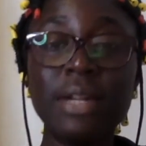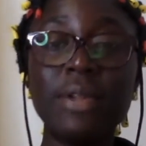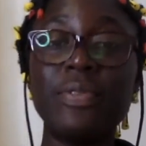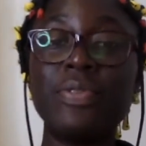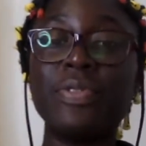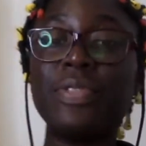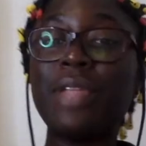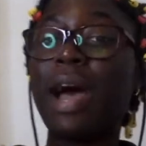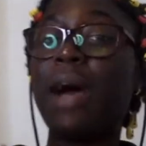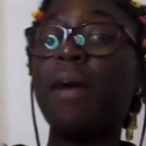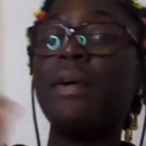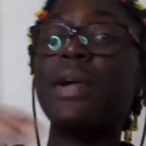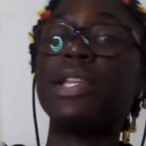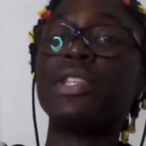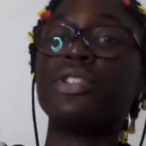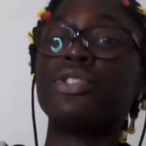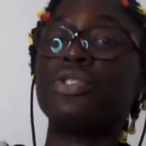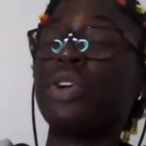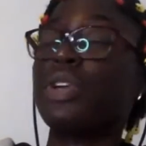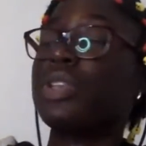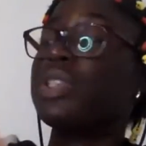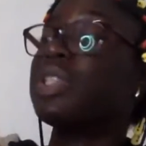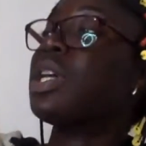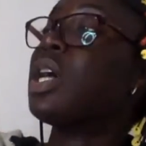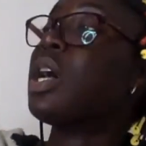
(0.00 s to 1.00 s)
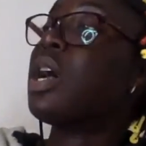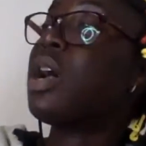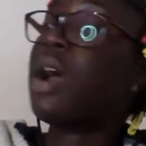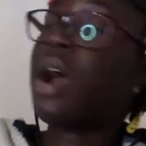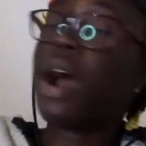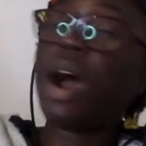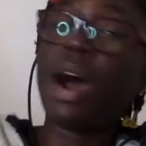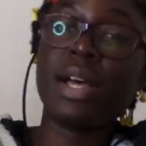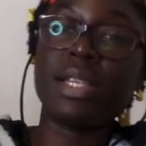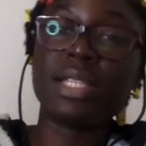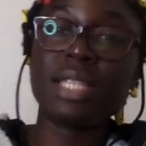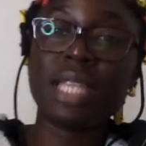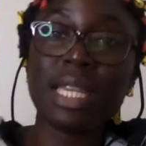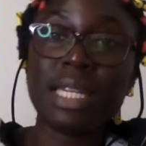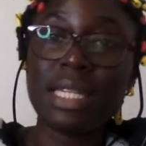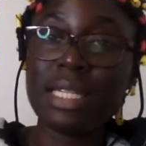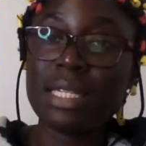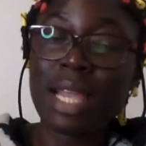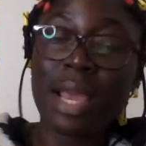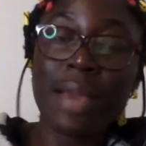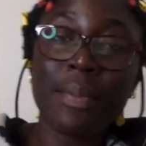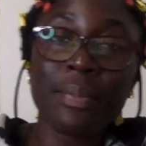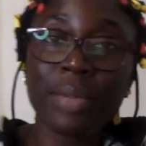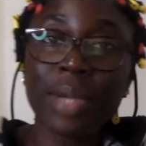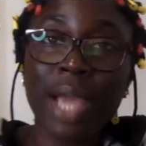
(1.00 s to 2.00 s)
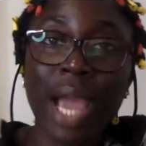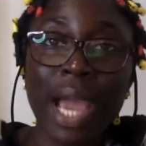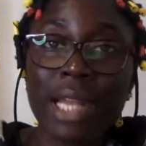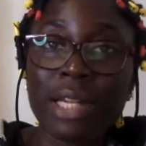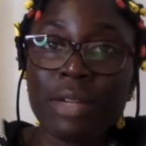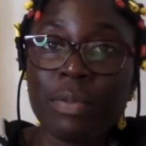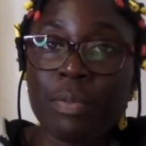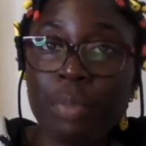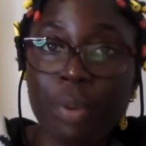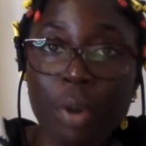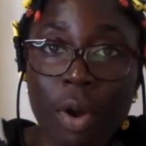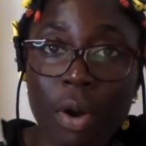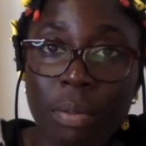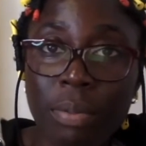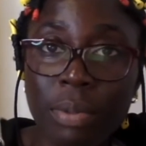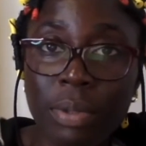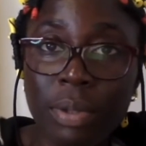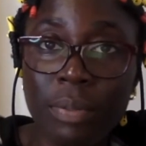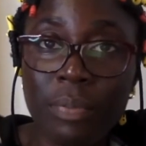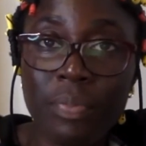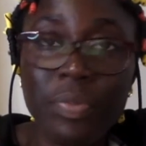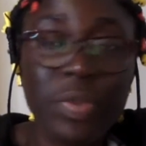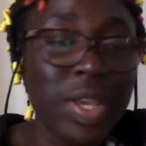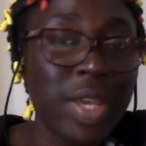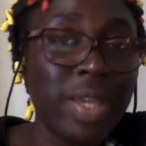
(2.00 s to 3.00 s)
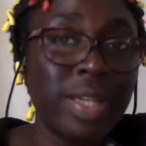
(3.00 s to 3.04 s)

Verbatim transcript: now it's not a us and them kind of problem